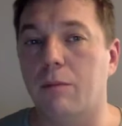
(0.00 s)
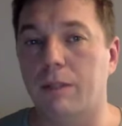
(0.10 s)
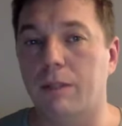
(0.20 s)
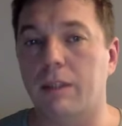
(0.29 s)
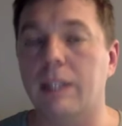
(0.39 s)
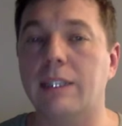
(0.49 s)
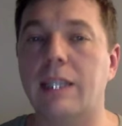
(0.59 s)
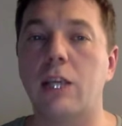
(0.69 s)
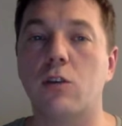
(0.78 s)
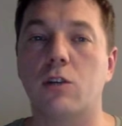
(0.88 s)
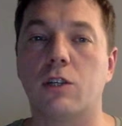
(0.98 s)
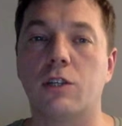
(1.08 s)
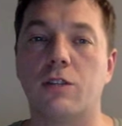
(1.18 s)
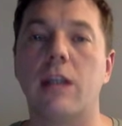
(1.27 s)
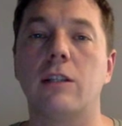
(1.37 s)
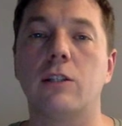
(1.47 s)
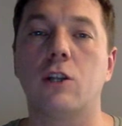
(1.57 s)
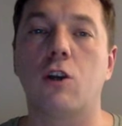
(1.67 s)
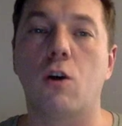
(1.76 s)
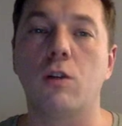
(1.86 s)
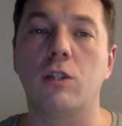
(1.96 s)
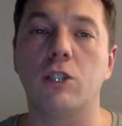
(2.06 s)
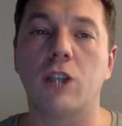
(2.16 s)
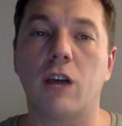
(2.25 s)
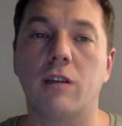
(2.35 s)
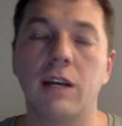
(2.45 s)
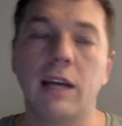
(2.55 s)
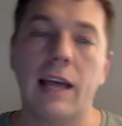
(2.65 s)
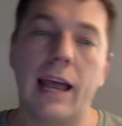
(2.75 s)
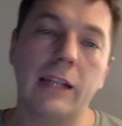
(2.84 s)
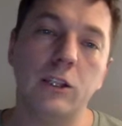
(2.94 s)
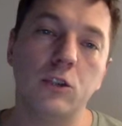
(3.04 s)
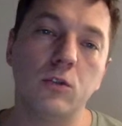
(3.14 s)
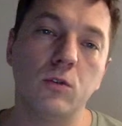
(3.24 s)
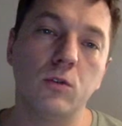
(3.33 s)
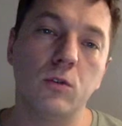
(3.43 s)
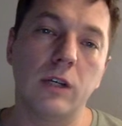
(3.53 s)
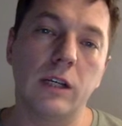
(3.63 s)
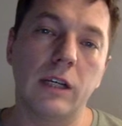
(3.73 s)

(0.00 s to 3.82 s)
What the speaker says: But let's say you're creating the code in Java and you